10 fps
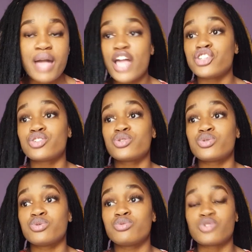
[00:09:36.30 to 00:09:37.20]
and
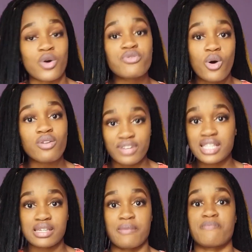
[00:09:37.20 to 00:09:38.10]
you don't fall
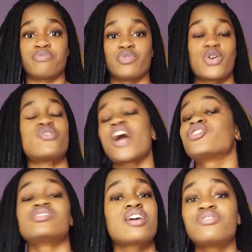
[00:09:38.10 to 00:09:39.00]
victim. Write
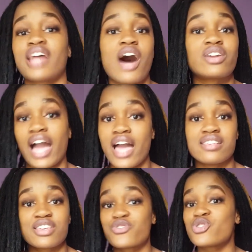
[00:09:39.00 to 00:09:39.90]
your stuff down,
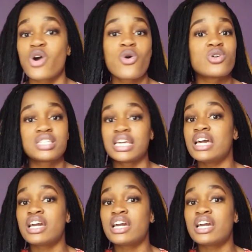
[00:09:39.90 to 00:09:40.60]
guys. If you know Guti